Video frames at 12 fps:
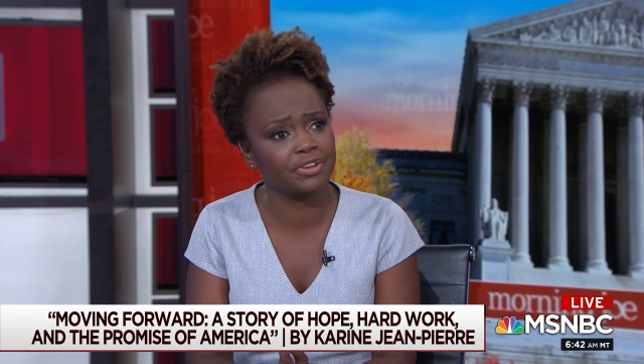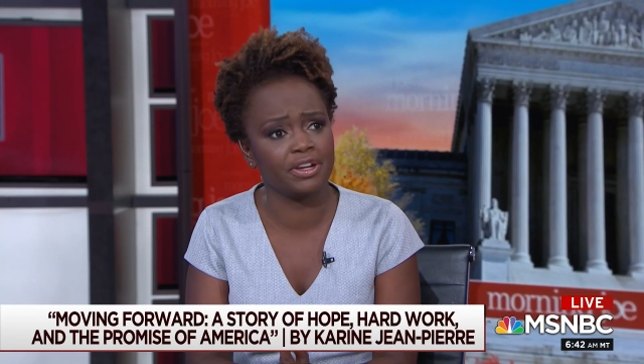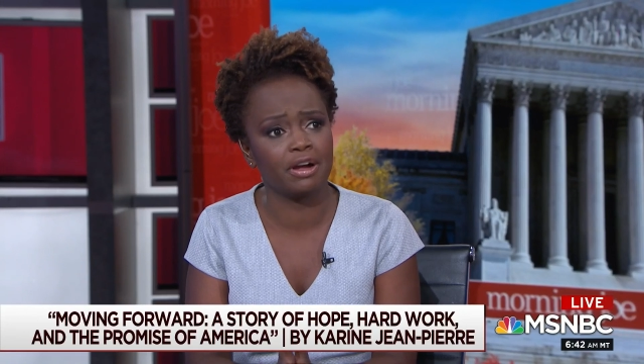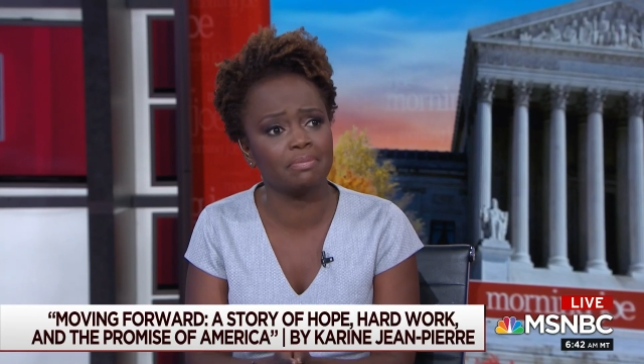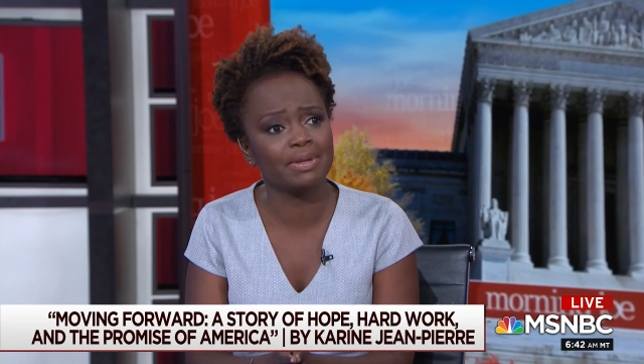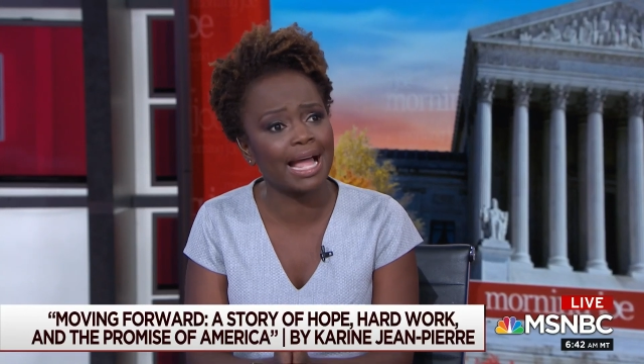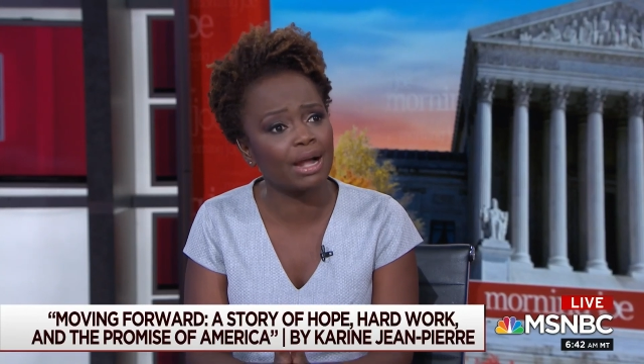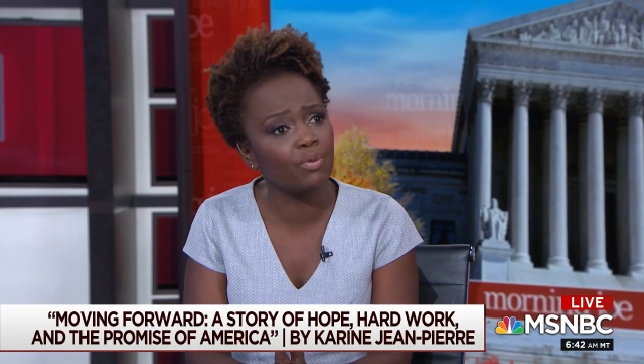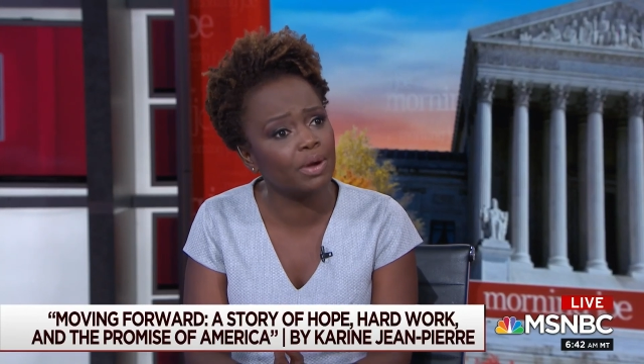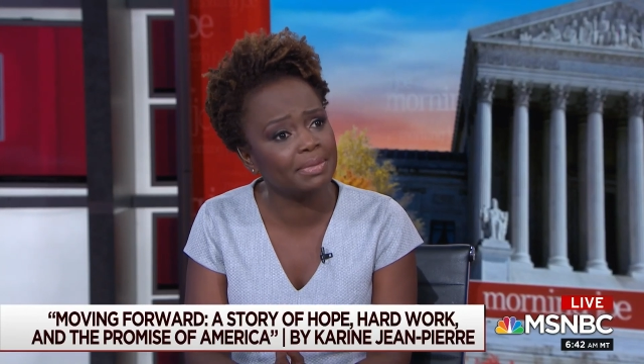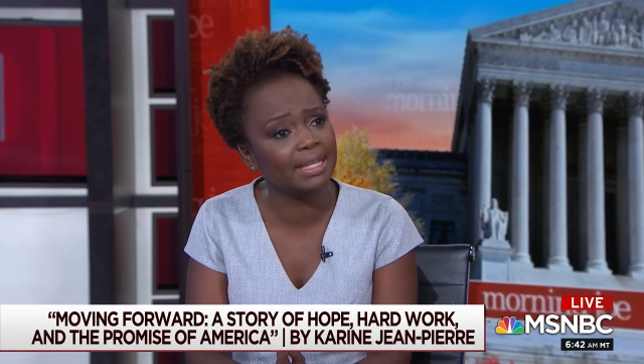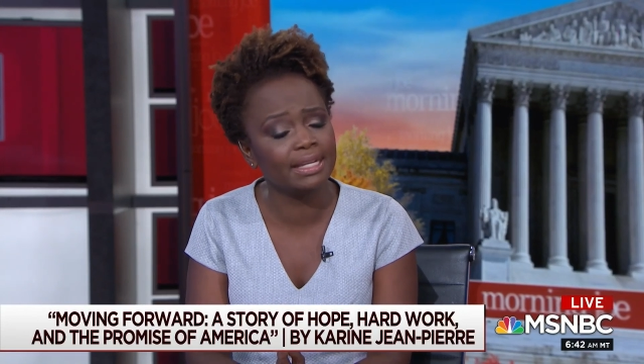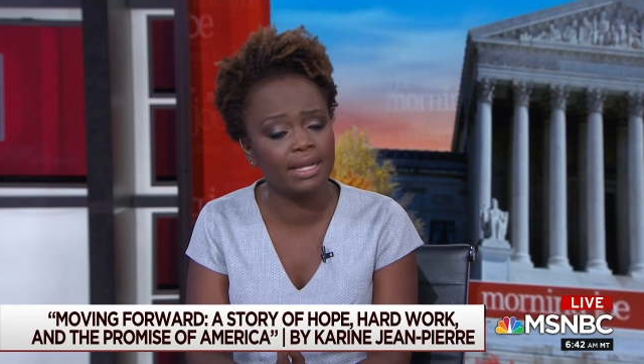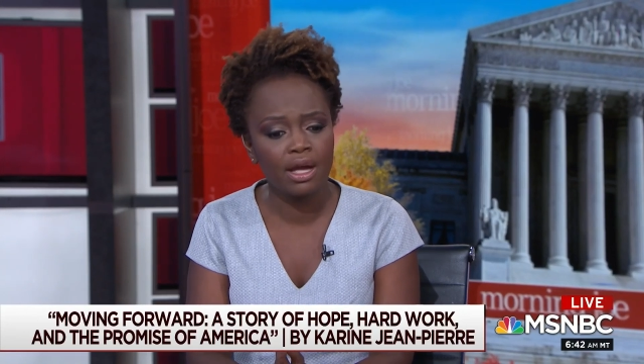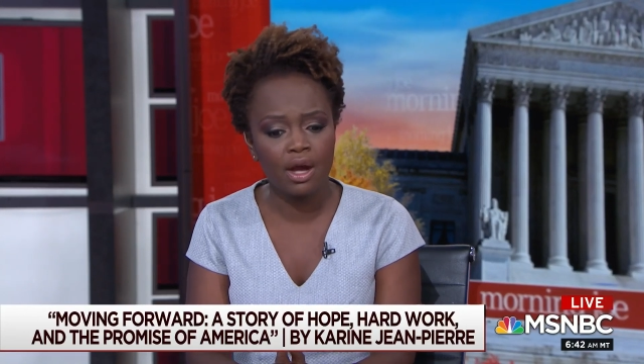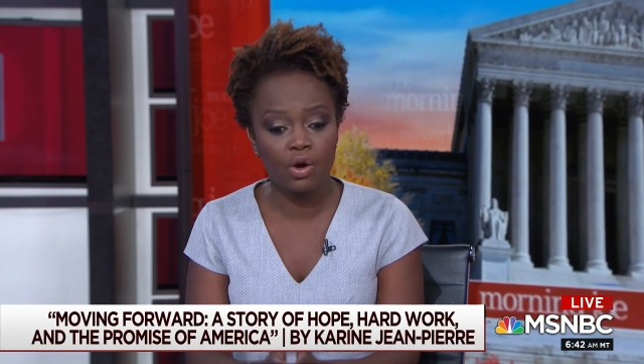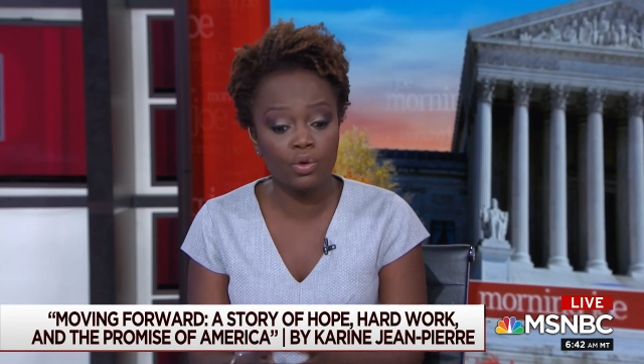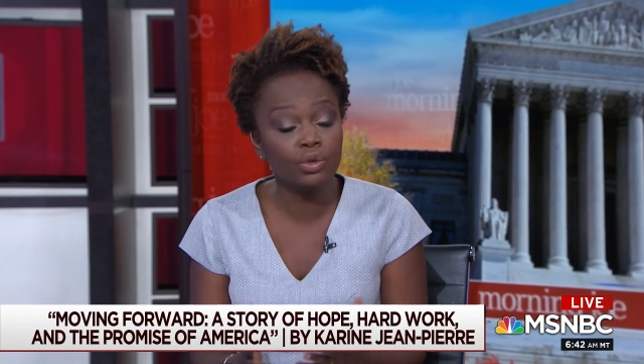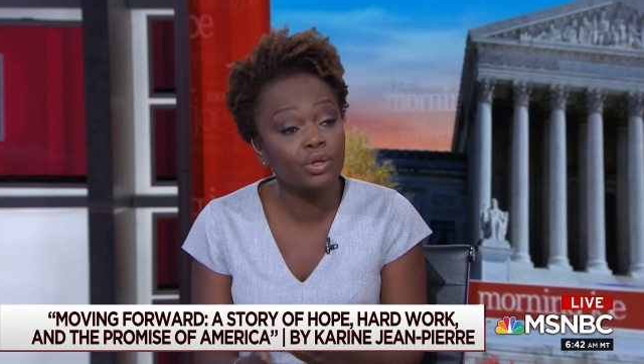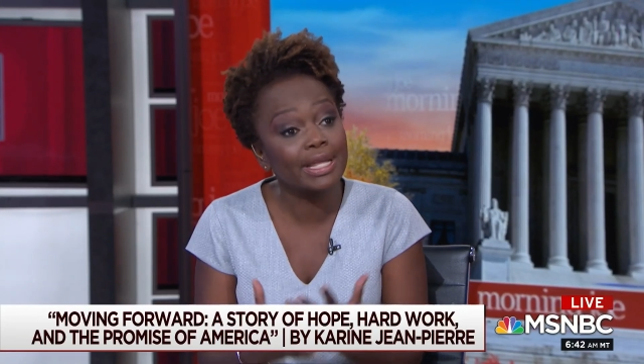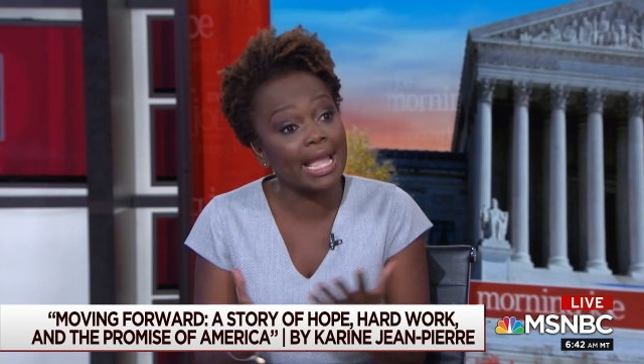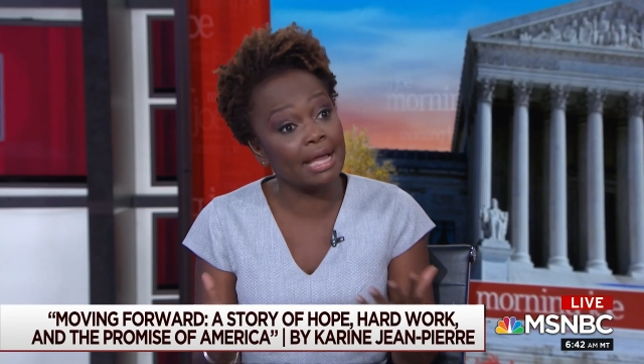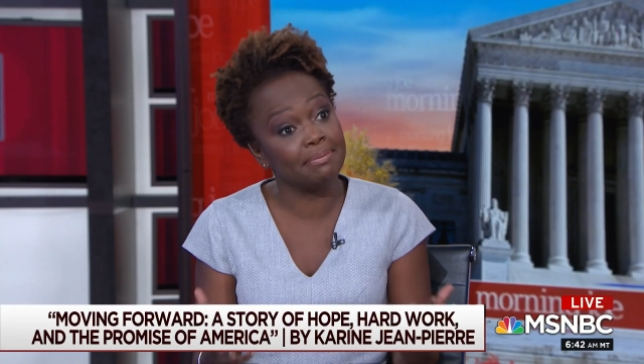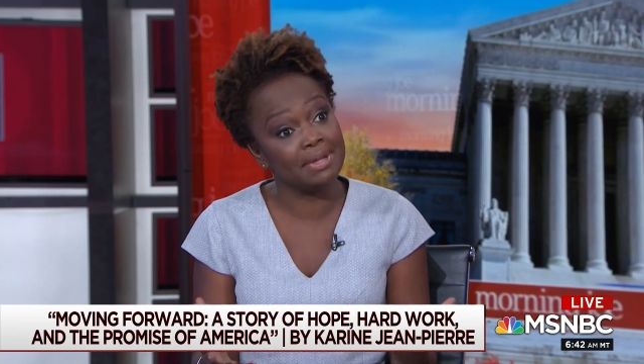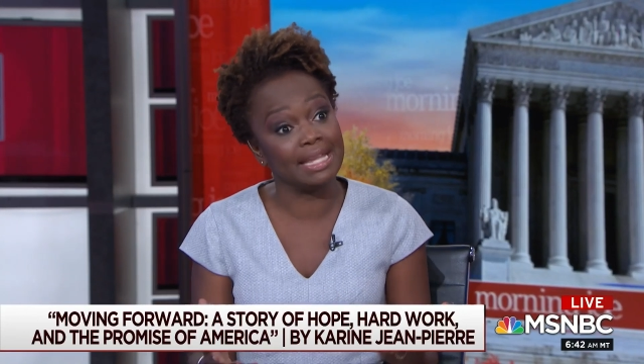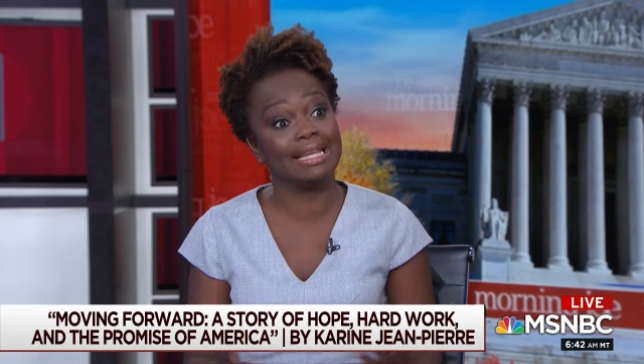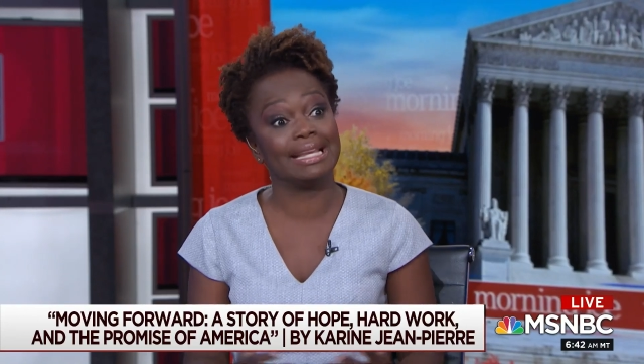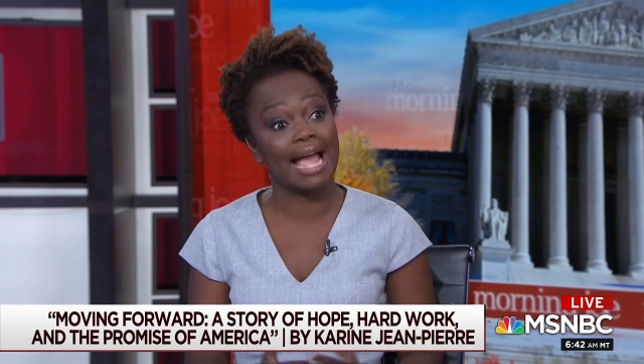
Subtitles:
young Black women who look at me